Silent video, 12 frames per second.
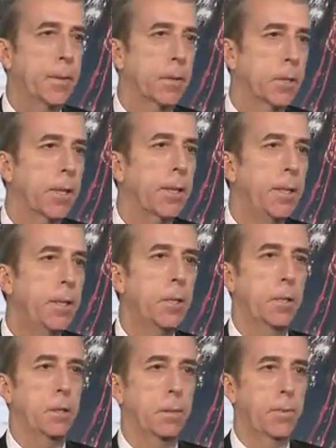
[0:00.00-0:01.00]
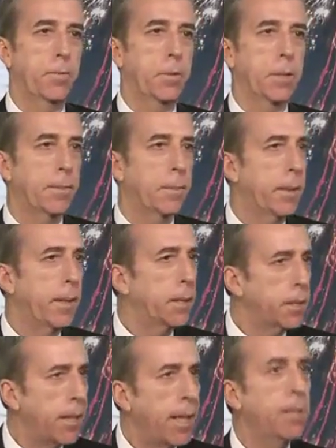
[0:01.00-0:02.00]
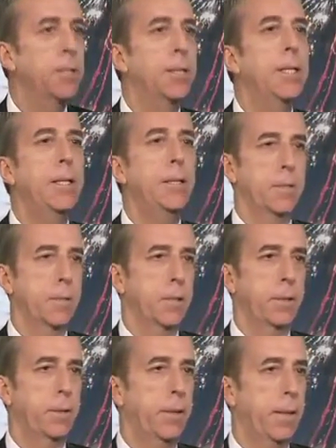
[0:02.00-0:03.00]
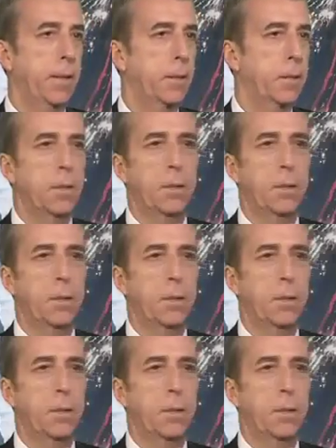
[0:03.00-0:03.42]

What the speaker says: The Chinese economy, for example, they actually engineered the slowdown.